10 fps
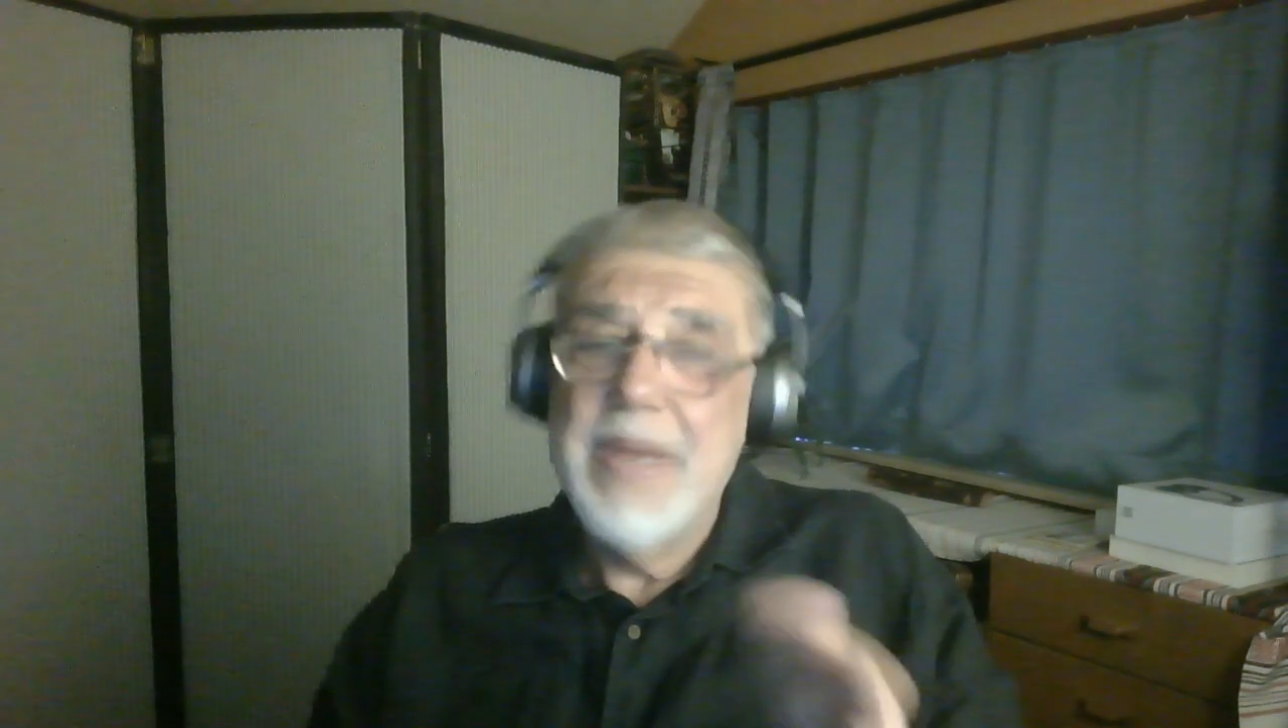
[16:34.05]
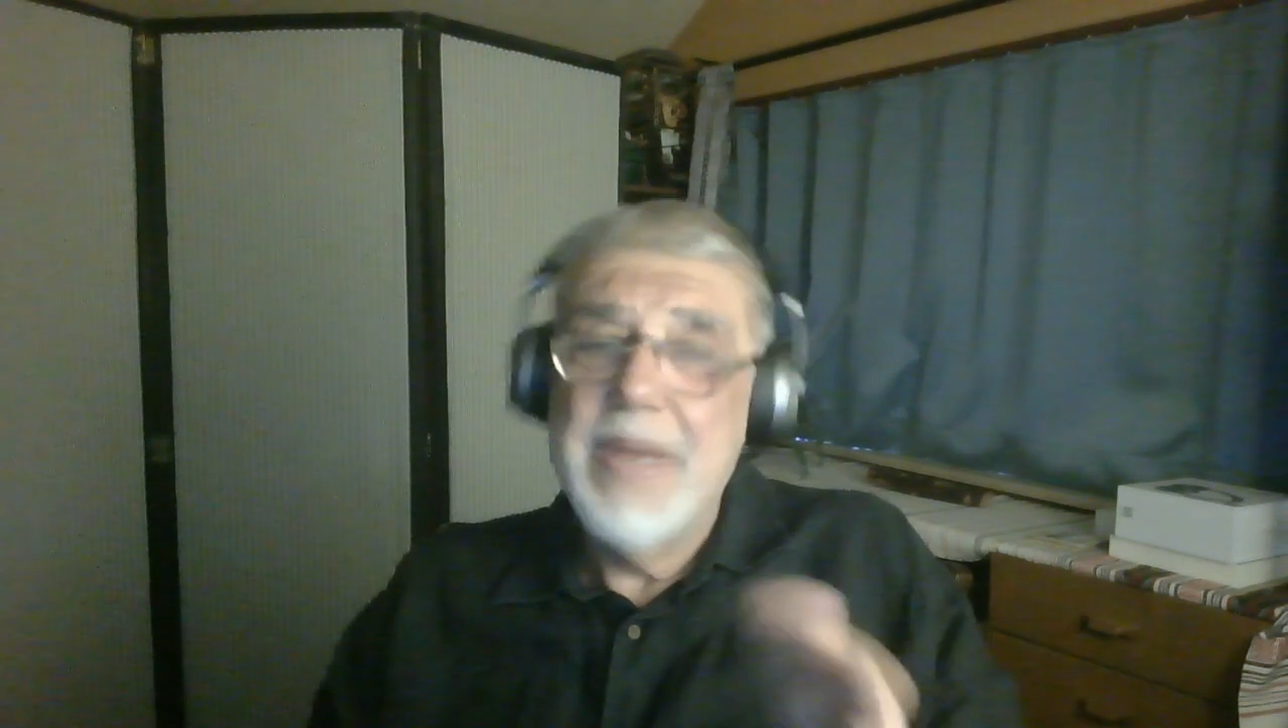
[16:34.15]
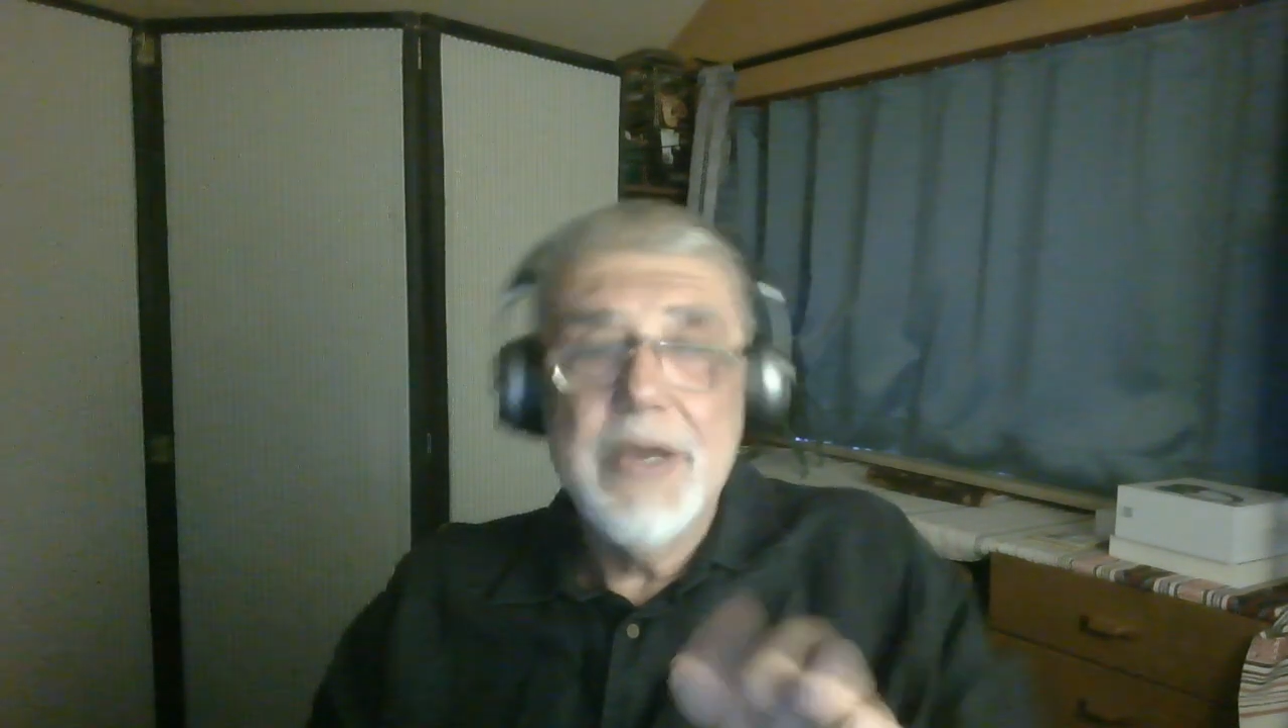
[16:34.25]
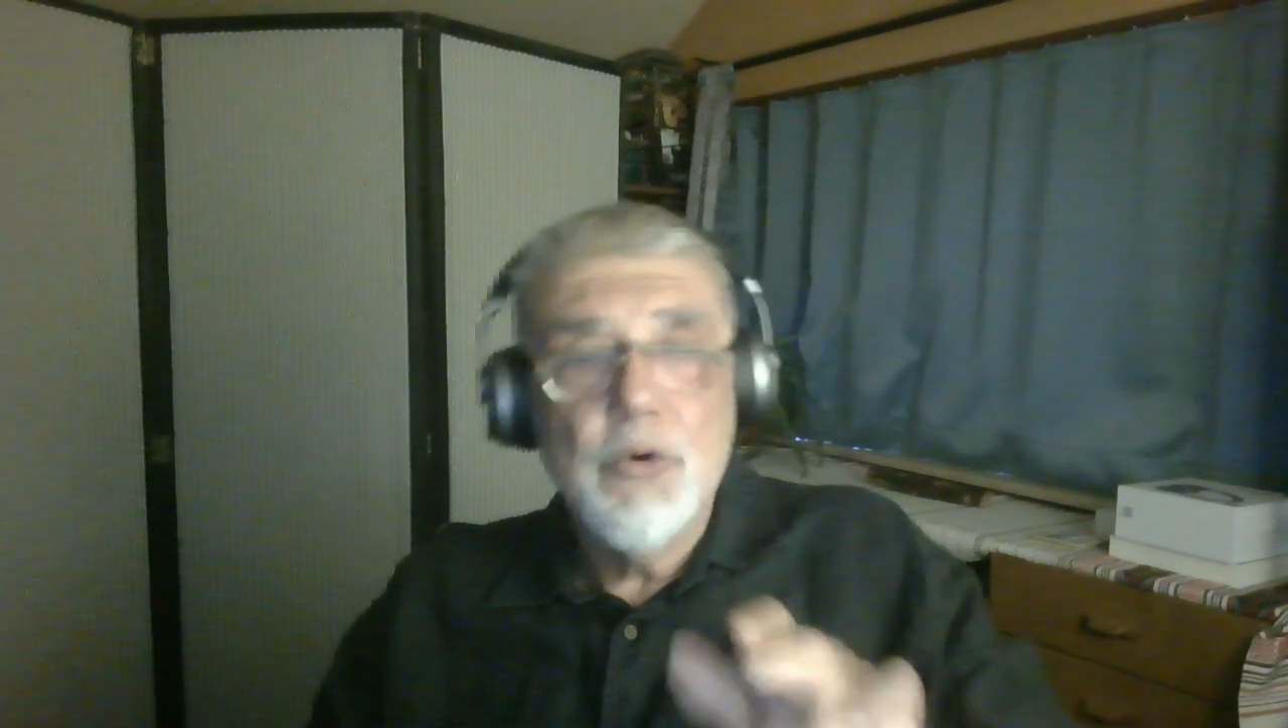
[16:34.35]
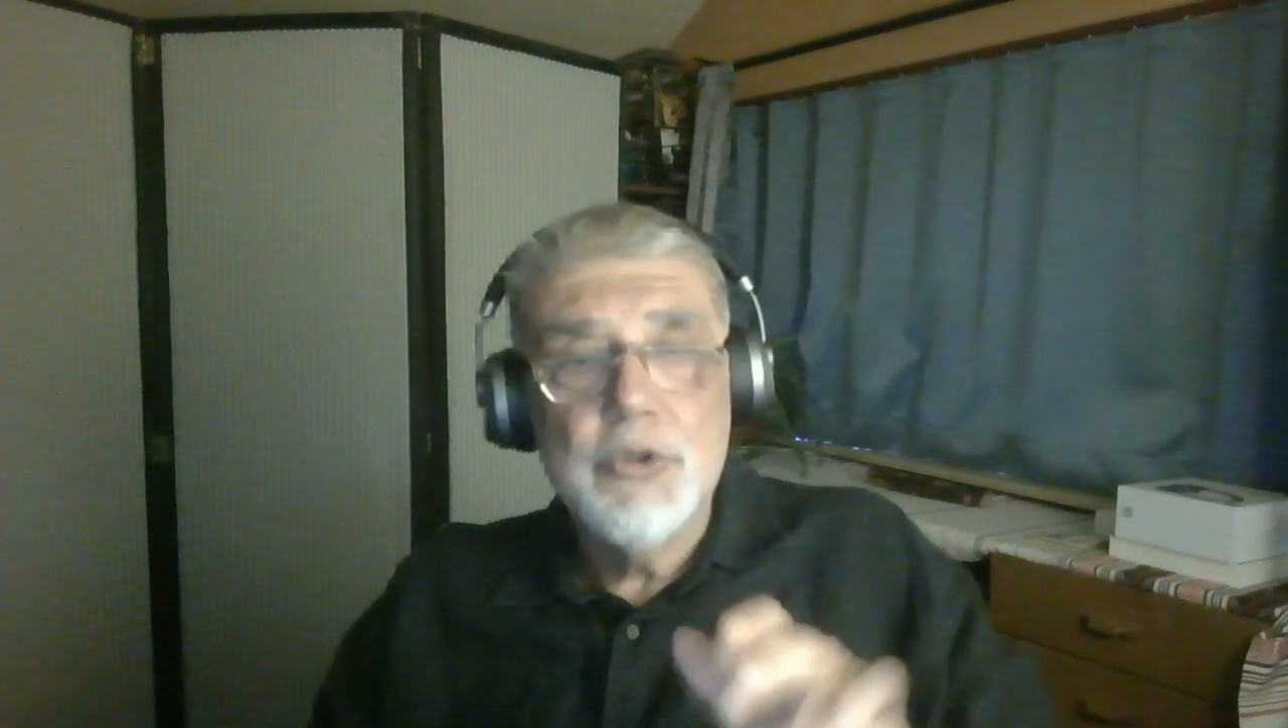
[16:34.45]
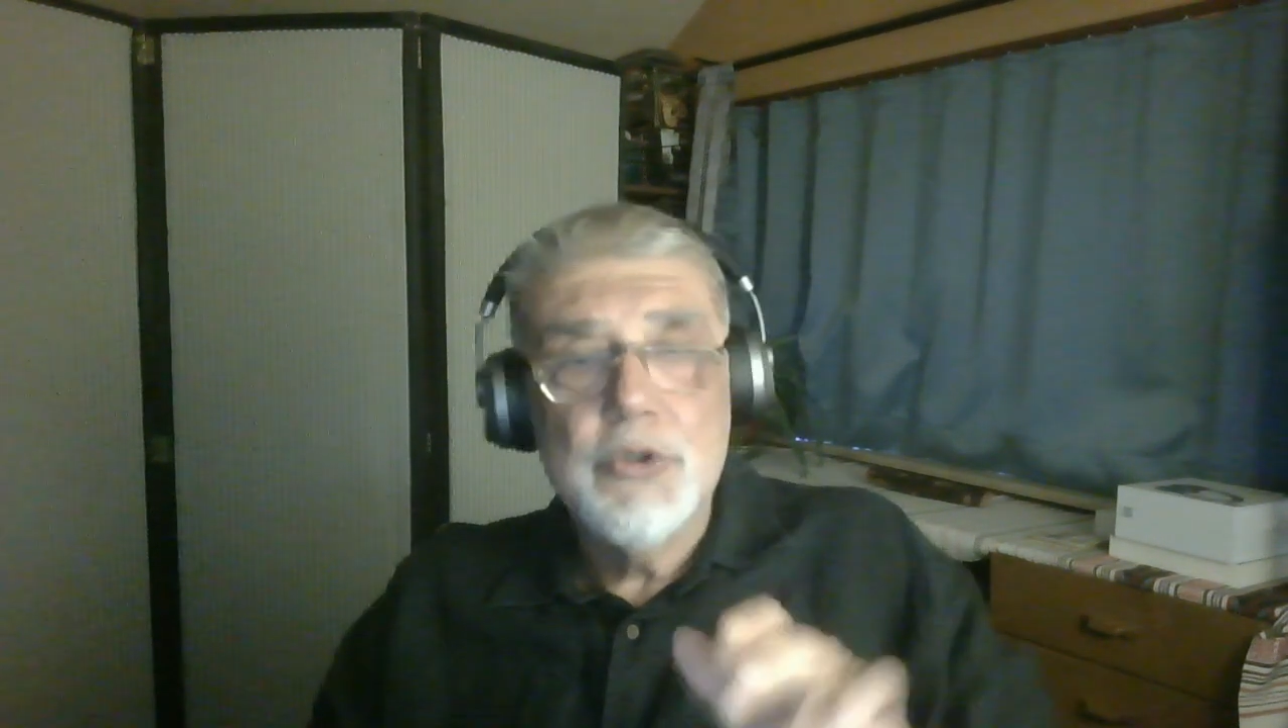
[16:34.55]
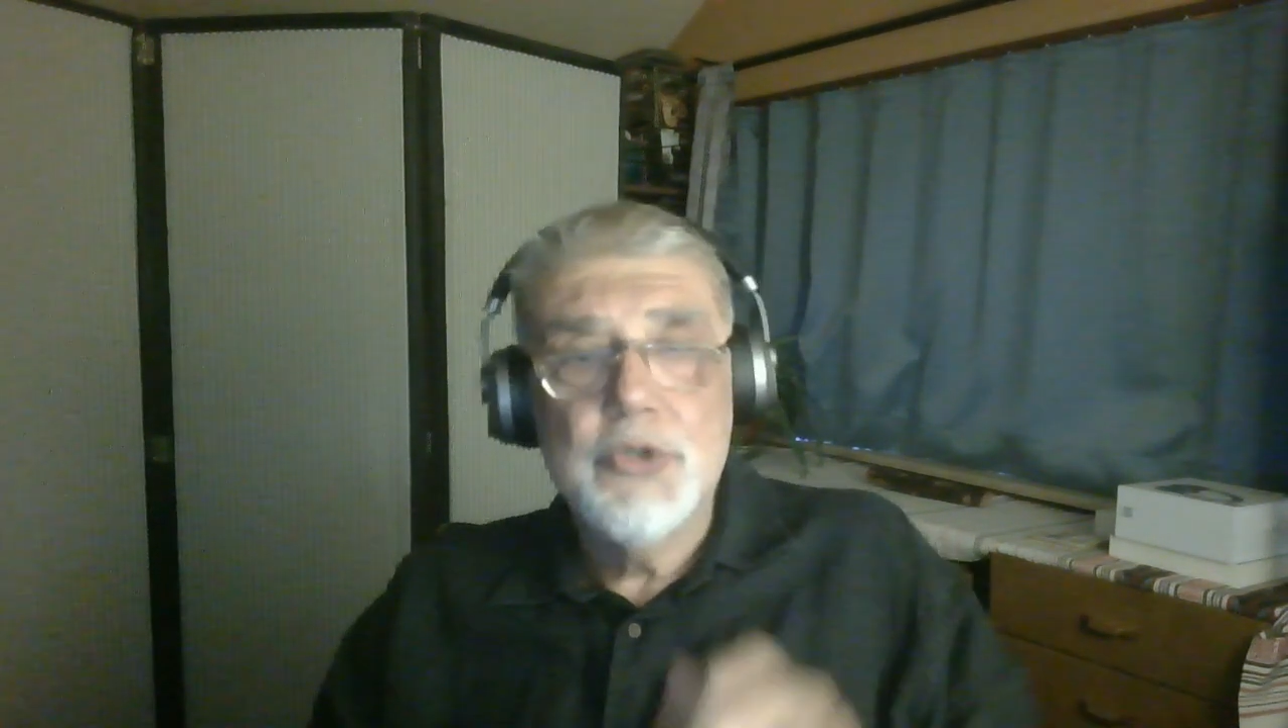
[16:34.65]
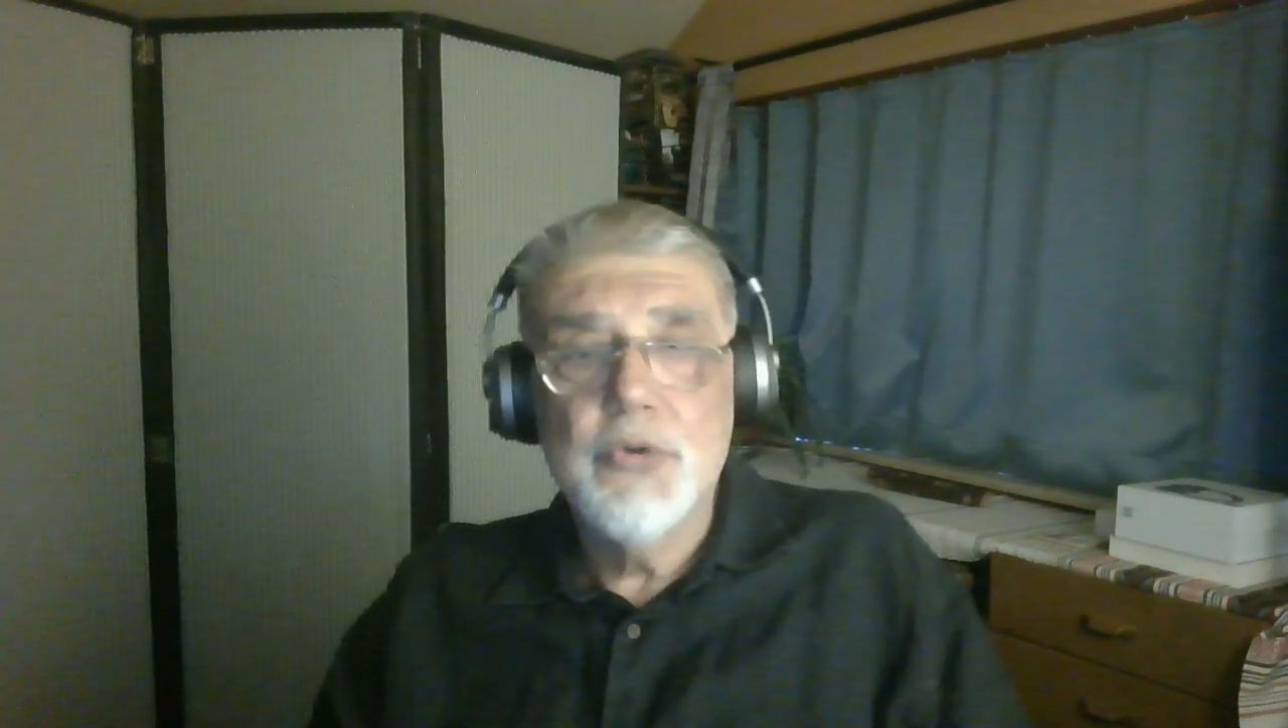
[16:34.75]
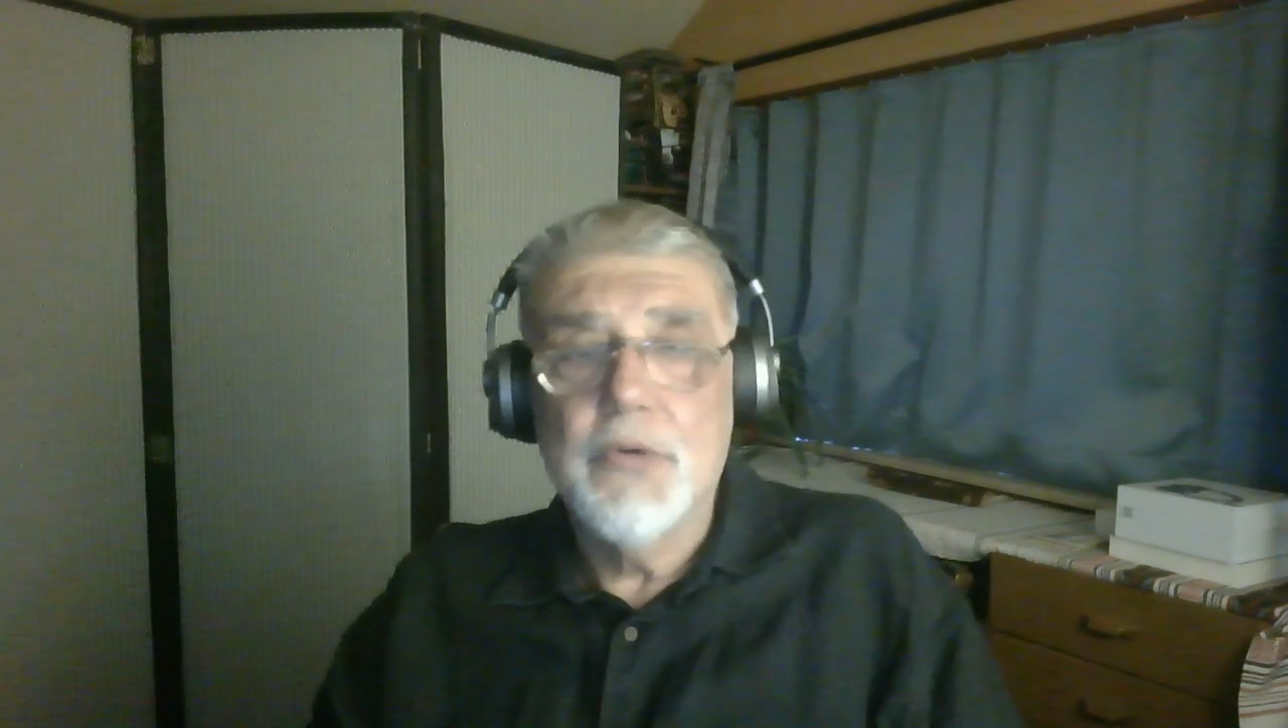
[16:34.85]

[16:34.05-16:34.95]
or June of